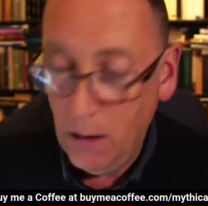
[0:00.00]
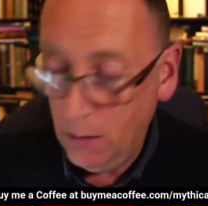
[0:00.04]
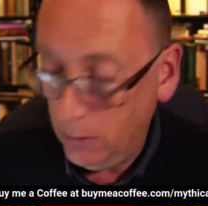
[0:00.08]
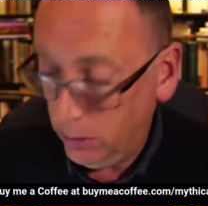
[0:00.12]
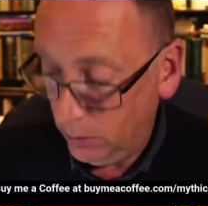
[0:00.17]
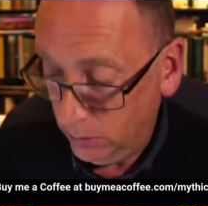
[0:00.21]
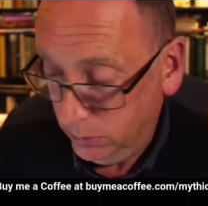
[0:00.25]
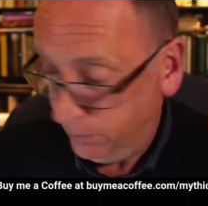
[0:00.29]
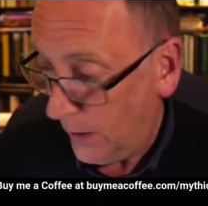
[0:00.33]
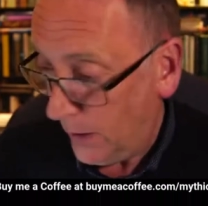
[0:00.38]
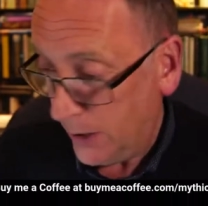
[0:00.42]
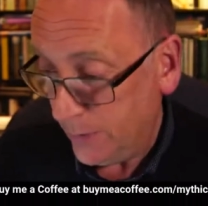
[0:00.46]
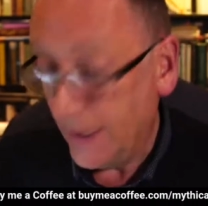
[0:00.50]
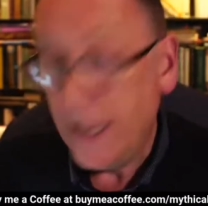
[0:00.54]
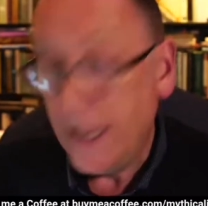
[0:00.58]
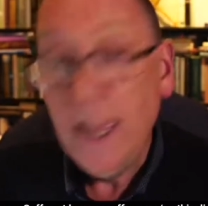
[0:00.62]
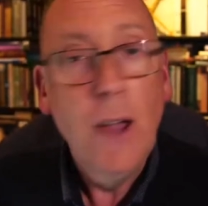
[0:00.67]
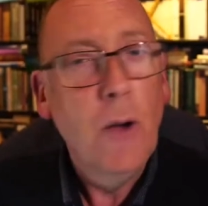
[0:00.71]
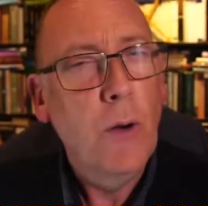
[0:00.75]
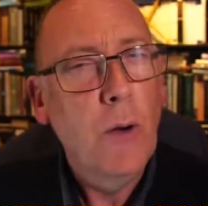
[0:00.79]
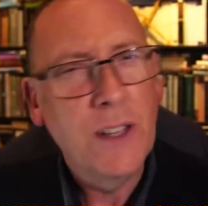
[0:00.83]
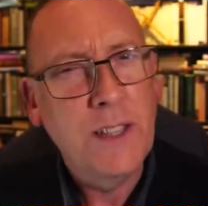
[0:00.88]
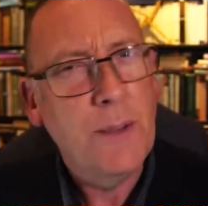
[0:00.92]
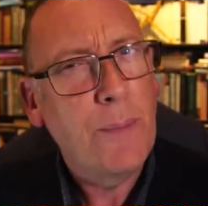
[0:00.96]
pardon me,
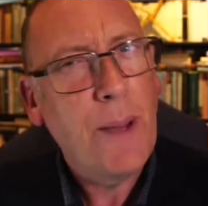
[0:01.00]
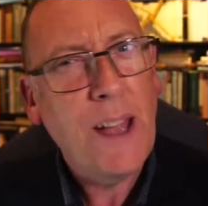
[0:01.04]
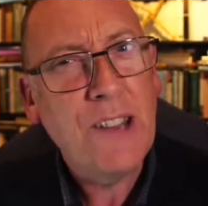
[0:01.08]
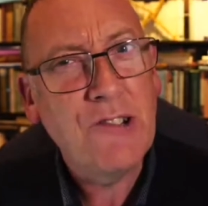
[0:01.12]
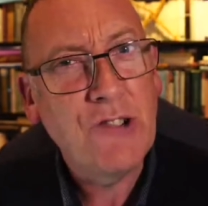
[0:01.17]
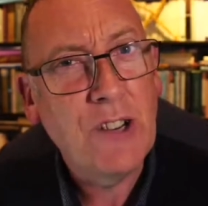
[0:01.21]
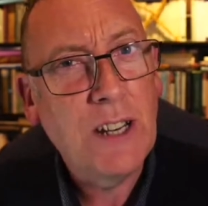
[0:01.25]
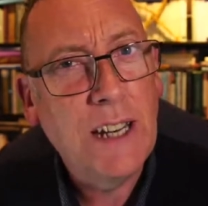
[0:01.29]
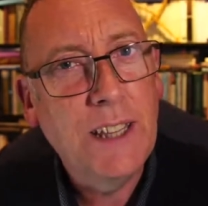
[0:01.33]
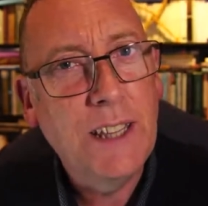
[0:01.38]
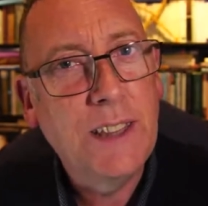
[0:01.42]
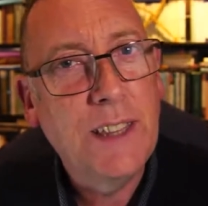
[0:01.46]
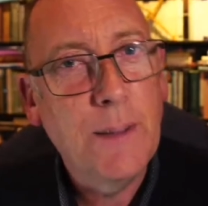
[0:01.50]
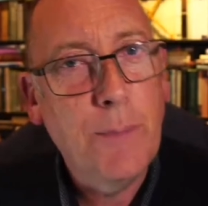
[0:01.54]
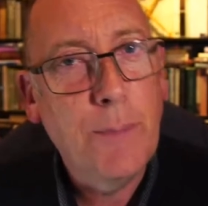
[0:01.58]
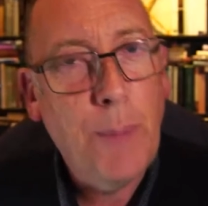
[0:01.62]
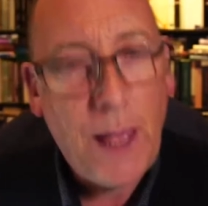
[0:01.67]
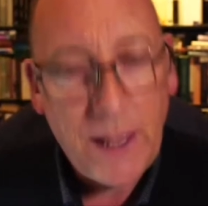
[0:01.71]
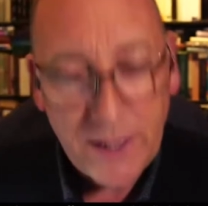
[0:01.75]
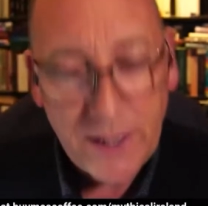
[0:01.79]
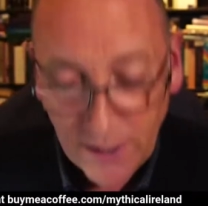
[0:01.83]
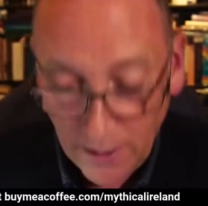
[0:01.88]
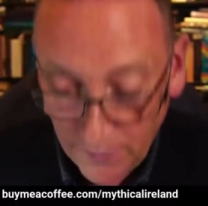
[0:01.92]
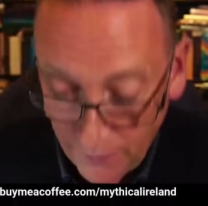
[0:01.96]
when St. Patrick lit the
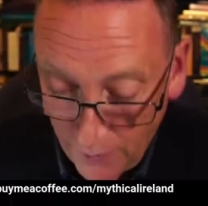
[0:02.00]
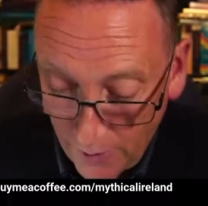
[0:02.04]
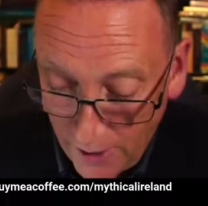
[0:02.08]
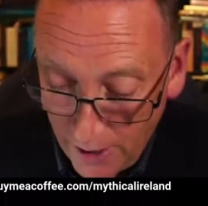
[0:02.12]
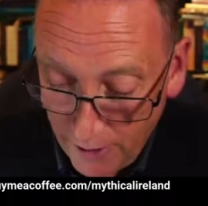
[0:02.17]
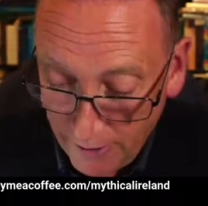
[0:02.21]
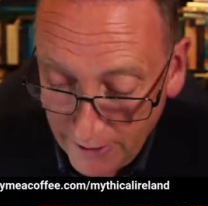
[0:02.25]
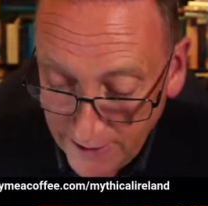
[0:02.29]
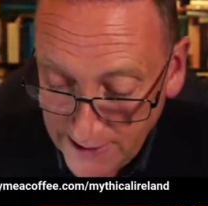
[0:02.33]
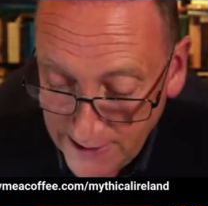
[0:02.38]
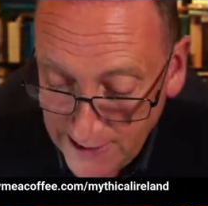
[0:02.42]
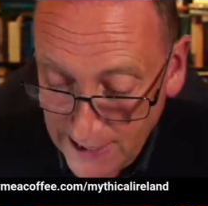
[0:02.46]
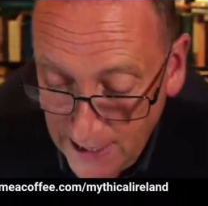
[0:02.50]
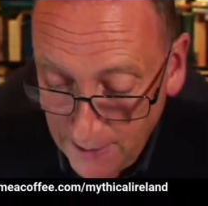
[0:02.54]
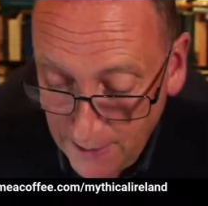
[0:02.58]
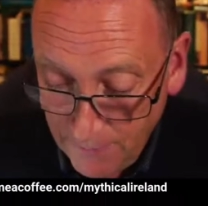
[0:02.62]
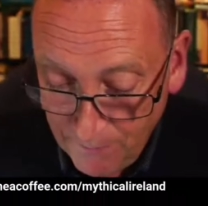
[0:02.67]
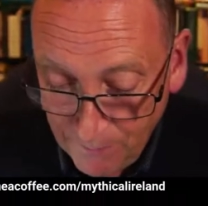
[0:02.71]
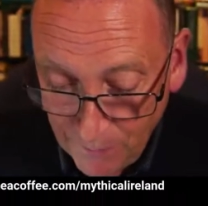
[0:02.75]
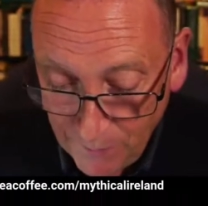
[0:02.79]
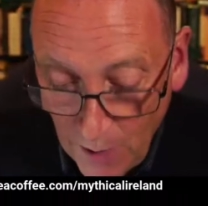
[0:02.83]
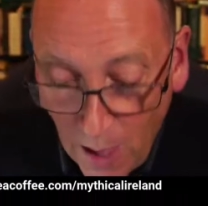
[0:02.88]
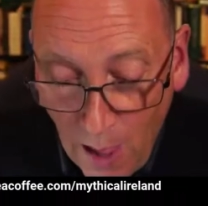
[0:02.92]
Paschal fire at Slane,